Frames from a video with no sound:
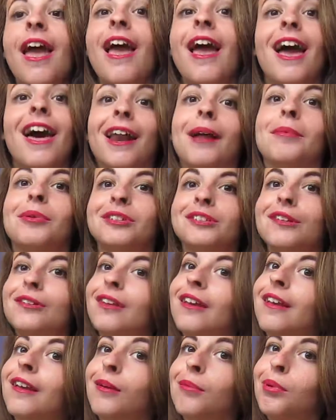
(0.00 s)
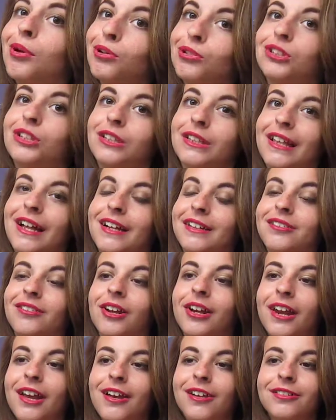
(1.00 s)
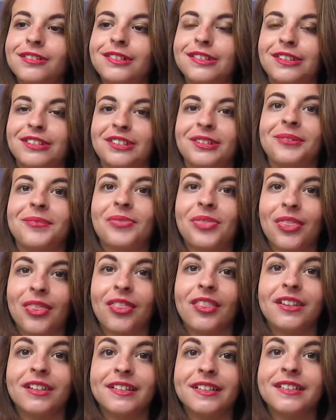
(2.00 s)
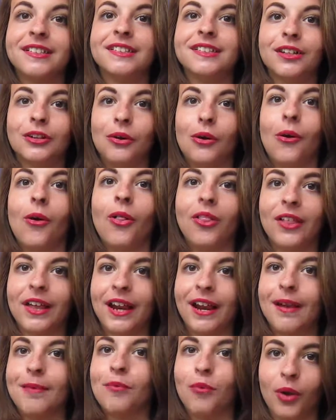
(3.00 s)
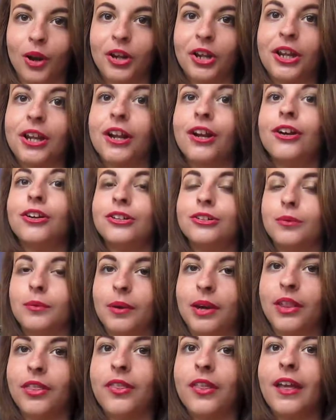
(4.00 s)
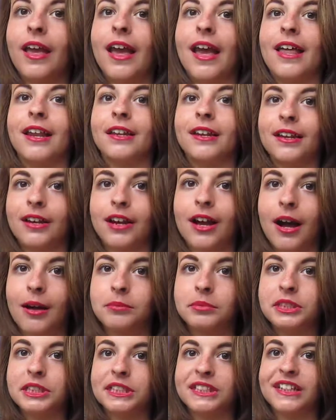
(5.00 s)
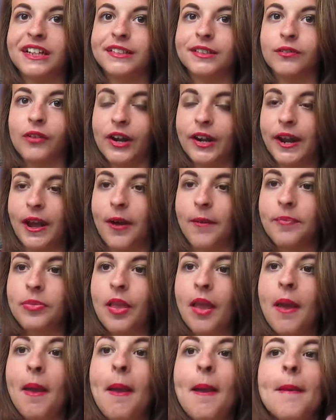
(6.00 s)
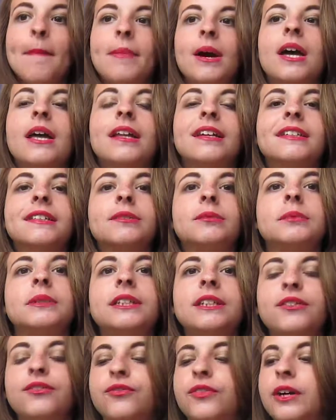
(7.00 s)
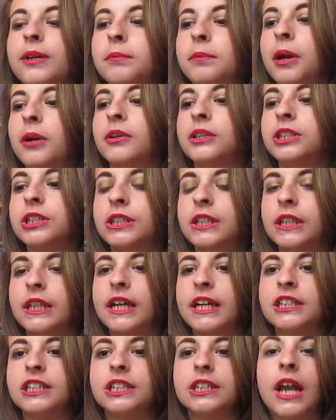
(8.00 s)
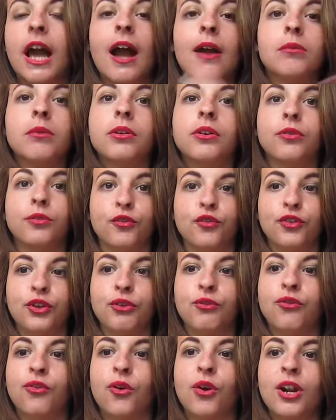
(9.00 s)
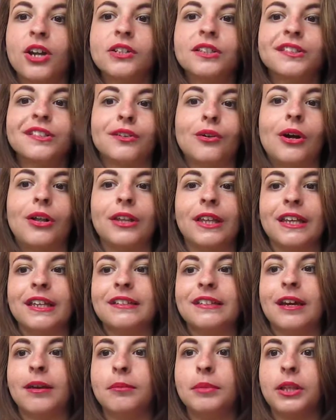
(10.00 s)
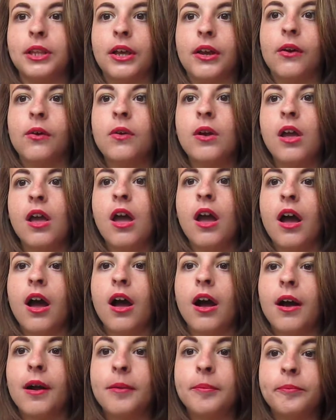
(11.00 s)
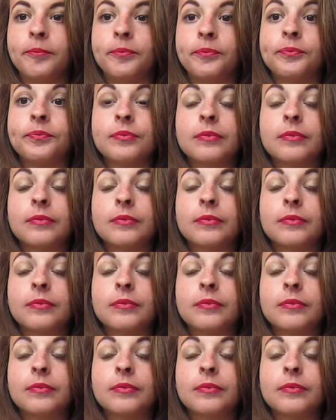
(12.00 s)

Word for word: and I'm also taking a poetry class right now, so, you know, this is a goal that I'm working with and accomplishing as of right now. But it's a really fun poetry collection. I wrote a review for it, so I'll link it down below. Um,